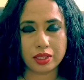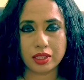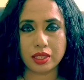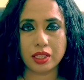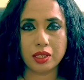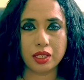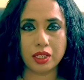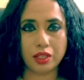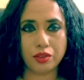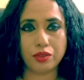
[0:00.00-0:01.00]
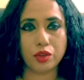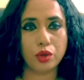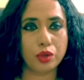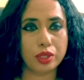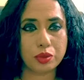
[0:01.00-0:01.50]
If you
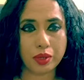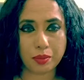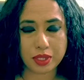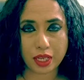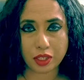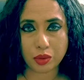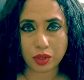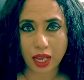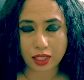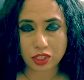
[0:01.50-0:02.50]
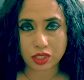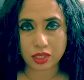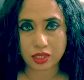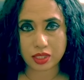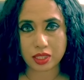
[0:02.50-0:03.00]
go to his website, you will
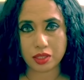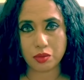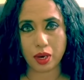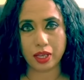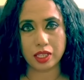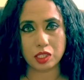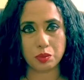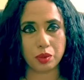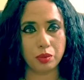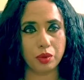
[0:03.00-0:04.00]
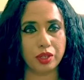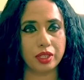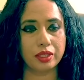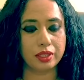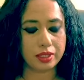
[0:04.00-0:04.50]
actually see why he's
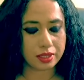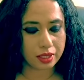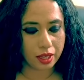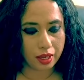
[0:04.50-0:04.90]
promoting this.